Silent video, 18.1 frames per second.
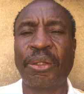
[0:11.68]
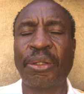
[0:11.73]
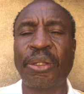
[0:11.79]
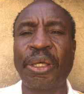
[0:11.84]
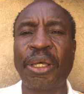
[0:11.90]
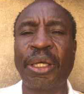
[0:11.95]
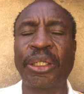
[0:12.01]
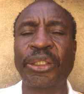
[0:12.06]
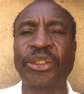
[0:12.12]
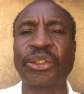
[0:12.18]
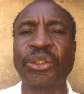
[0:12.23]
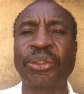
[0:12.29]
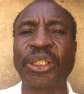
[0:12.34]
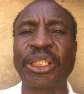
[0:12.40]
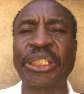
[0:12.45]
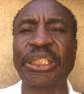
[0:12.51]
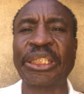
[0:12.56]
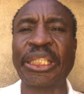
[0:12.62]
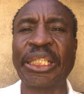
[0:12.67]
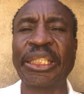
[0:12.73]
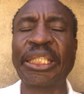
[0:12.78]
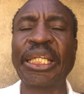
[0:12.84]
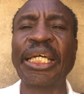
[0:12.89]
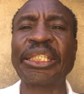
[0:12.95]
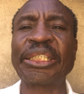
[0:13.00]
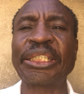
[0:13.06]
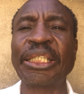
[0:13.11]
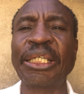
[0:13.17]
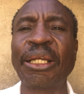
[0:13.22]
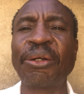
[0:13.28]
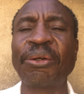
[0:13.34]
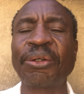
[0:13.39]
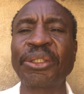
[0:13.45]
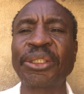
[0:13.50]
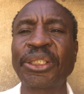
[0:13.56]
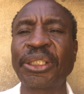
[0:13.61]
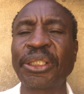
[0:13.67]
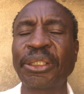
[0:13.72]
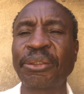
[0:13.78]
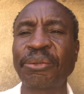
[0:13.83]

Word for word: the sorry state that she looked,